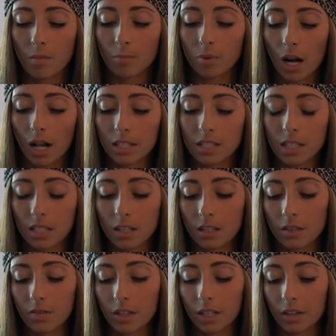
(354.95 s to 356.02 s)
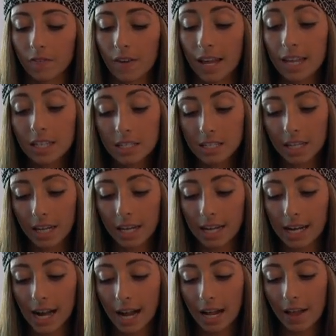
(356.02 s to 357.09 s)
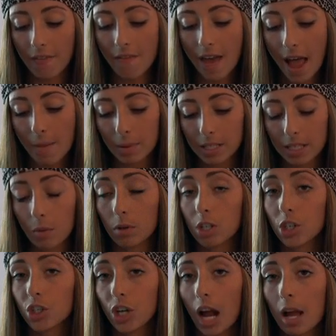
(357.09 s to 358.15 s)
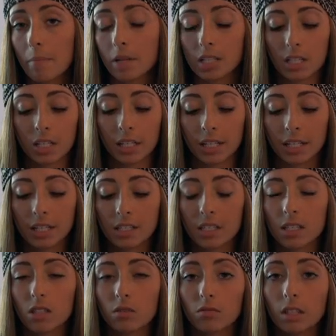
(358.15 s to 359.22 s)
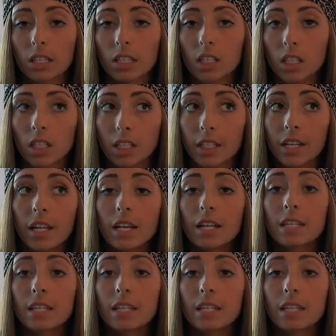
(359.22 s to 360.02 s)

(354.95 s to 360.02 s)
bronzing for your face. And I got that because I wanted to try it because Clarins is a really good